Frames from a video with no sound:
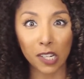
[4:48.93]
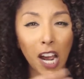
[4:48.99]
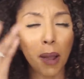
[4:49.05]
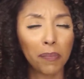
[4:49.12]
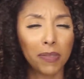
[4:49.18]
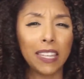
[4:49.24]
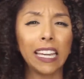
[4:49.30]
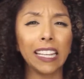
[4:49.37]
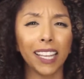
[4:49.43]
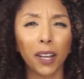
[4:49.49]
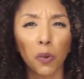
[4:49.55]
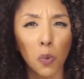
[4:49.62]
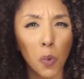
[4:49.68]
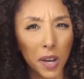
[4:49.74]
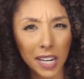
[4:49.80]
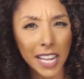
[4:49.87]
So now I'm thinking
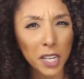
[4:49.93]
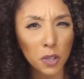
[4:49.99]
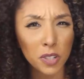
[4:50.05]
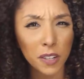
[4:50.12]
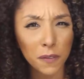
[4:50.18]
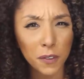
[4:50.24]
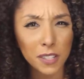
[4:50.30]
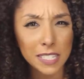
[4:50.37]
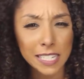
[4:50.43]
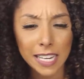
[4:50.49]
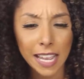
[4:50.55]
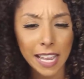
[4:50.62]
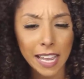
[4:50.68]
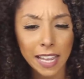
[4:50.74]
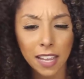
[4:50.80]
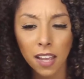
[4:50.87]
like, what did I do different
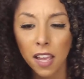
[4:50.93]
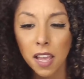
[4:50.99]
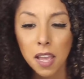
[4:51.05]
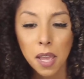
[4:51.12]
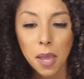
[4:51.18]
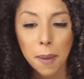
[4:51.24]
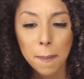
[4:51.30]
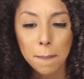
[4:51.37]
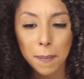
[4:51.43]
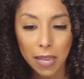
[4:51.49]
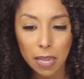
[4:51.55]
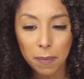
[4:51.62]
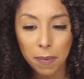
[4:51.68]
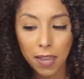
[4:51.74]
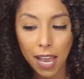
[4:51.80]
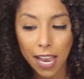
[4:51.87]
today
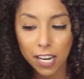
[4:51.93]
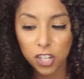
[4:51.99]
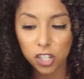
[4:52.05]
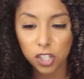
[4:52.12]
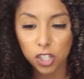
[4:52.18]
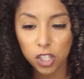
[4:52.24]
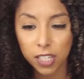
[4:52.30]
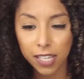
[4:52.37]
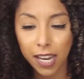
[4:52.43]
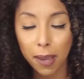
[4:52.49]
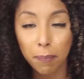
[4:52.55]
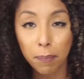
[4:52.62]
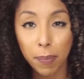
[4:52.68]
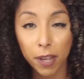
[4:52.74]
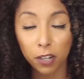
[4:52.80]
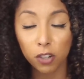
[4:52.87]
Maybe I just did
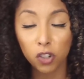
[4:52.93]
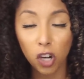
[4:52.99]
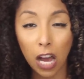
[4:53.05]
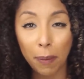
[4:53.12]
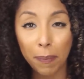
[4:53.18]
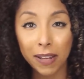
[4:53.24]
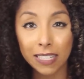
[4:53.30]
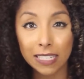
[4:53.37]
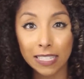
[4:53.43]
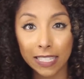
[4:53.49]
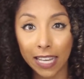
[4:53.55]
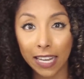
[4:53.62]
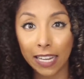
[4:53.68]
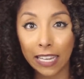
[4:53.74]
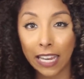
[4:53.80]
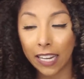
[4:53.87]
a better job at
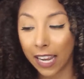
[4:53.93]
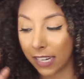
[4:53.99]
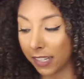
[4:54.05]
setting it.